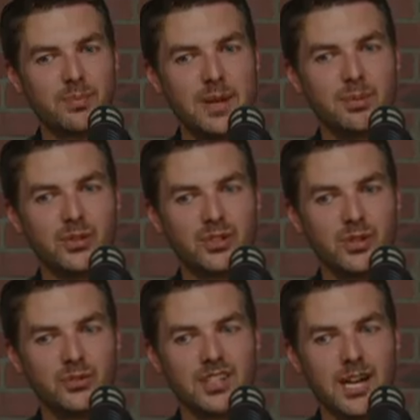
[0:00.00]
with people
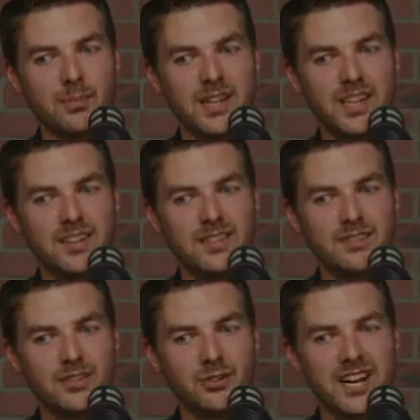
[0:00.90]
too to not be
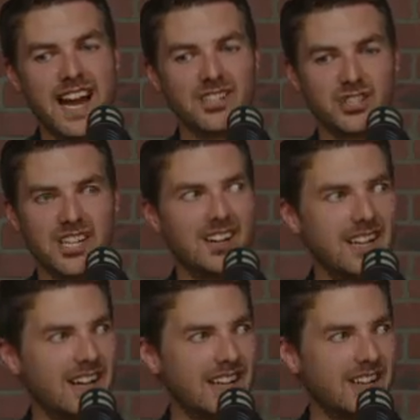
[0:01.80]

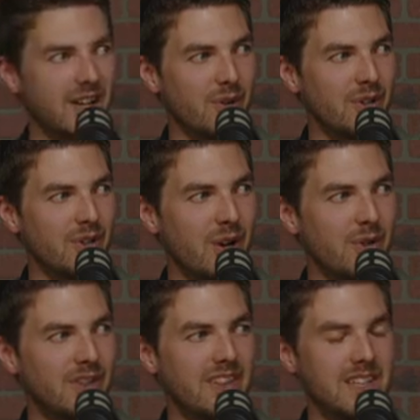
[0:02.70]
reactionary. You
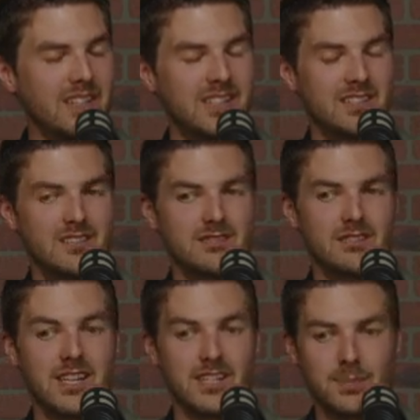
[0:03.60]
go into these,
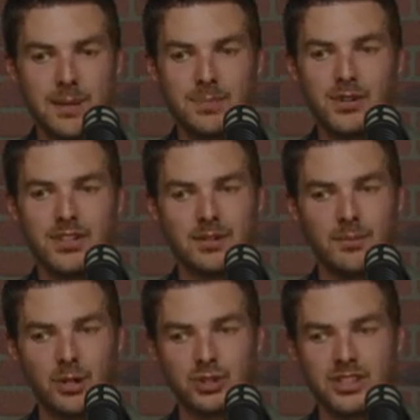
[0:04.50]
it is people, it's
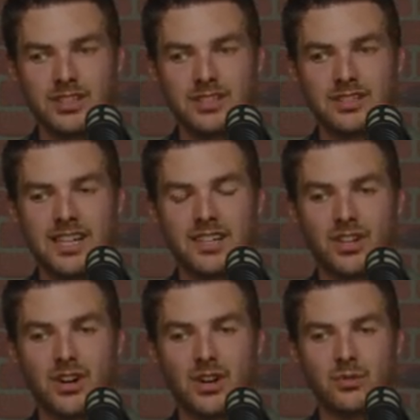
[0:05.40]
emotions, and it's
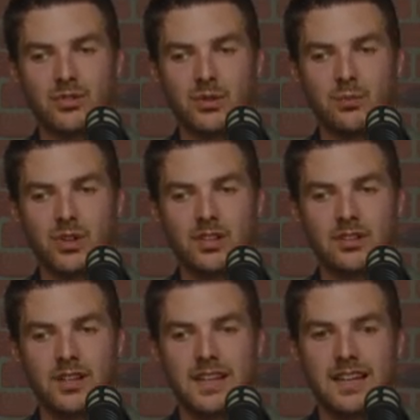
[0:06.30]
hard when
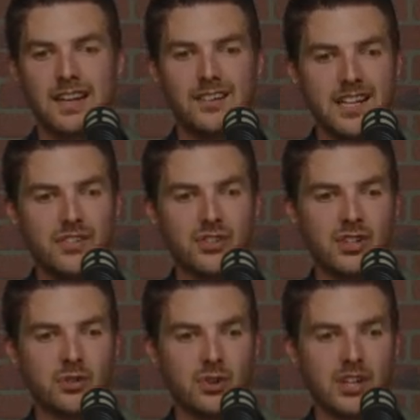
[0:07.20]
someone leaves or
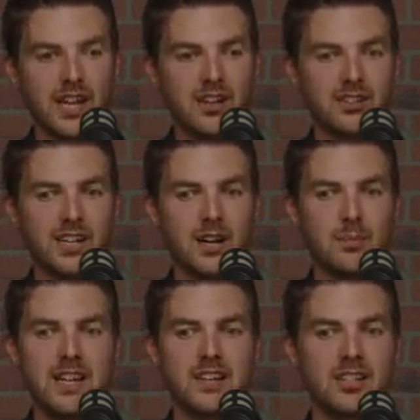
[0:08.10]
doesn't work out to not
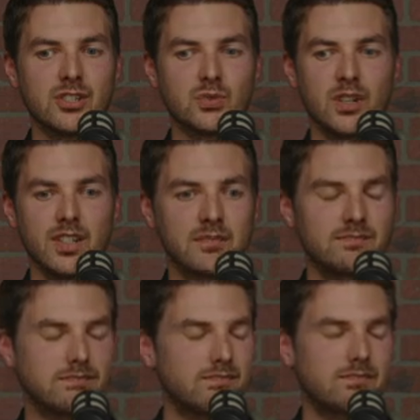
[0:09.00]
immediately just want to
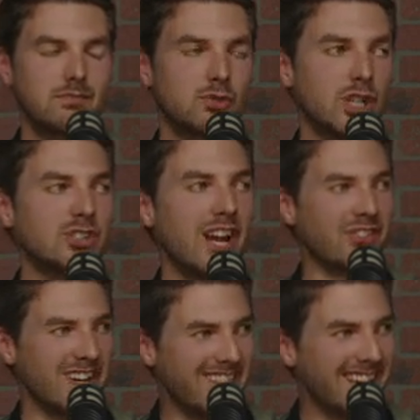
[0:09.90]
change
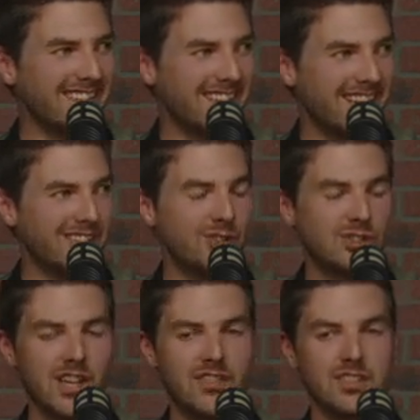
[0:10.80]
everything because you
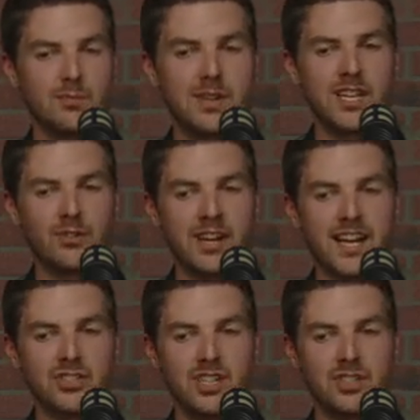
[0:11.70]
just have this immediate
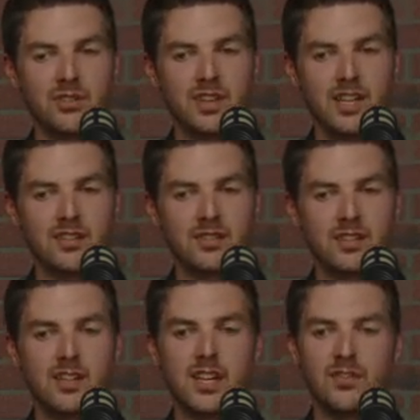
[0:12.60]
reaction. I do think,
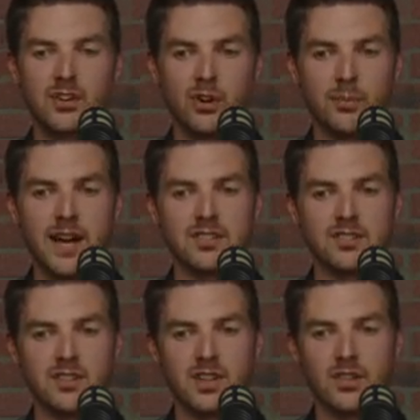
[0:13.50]
even going back
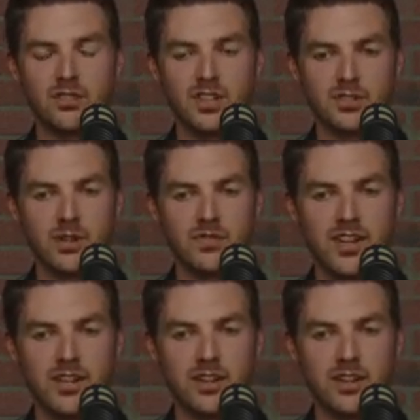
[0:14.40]
to the conversation around